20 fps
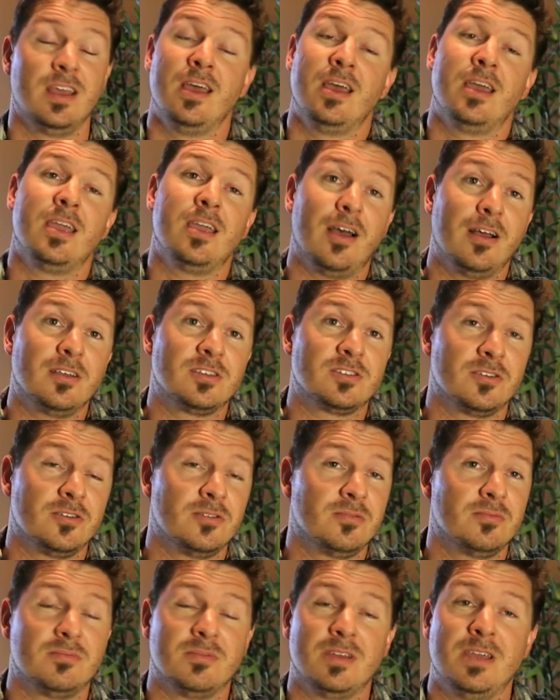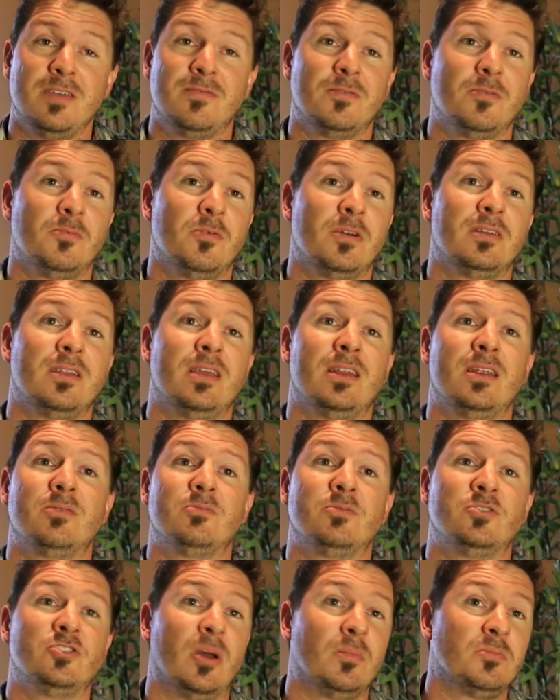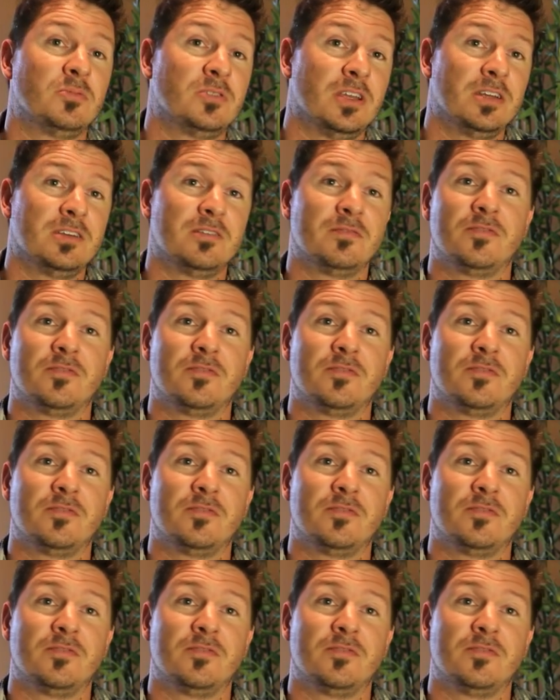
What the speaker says: He also, even when needed, jumped in,